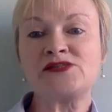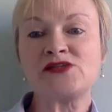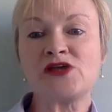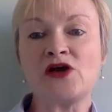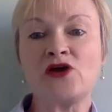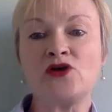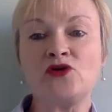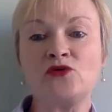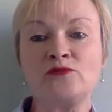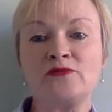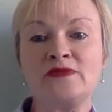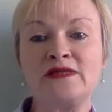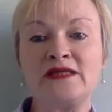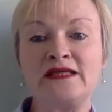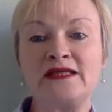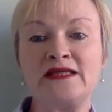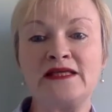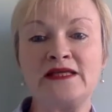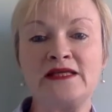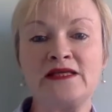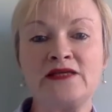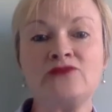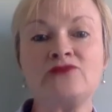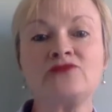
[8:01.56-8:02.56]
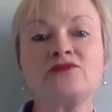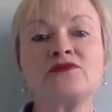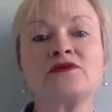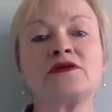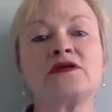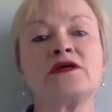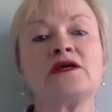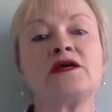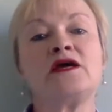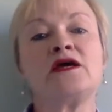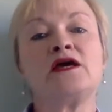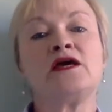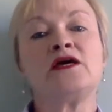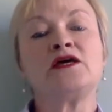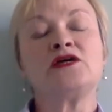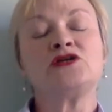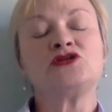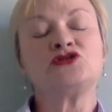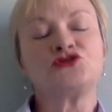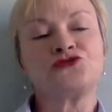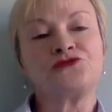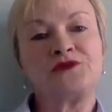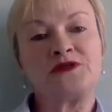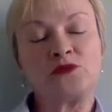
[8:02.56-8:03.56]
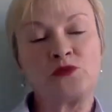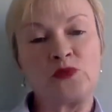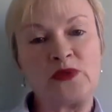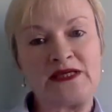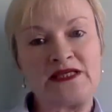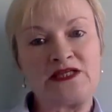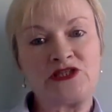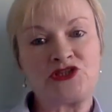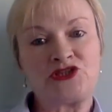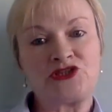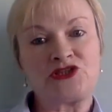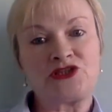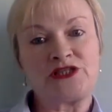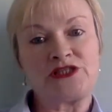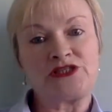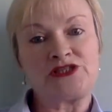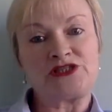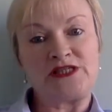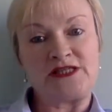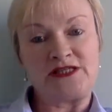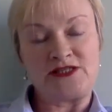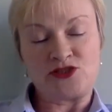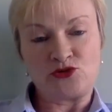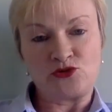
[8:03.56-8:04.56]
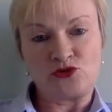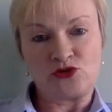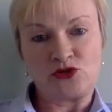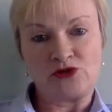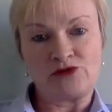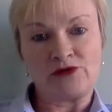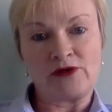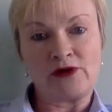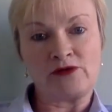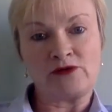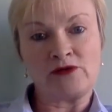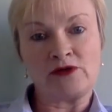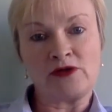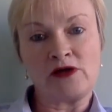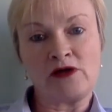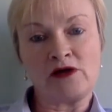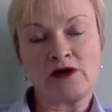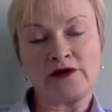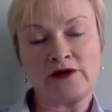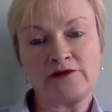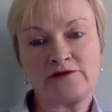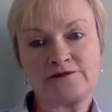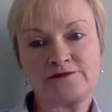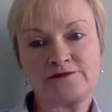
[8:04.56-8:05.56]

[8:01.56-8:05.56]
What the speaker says: home leave, during which she took her own life.